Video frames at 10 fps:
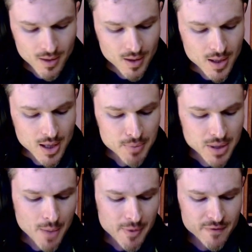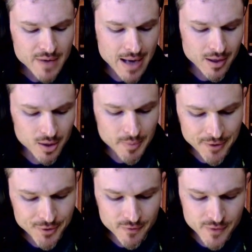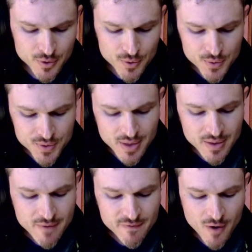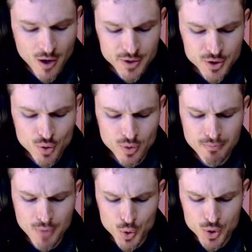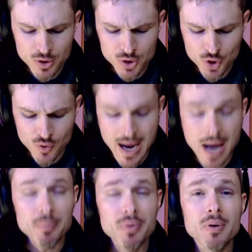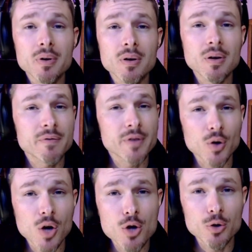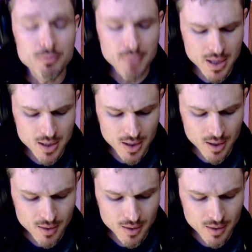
In becoming fanatical about their views, they fall into an emotional trap of their own making.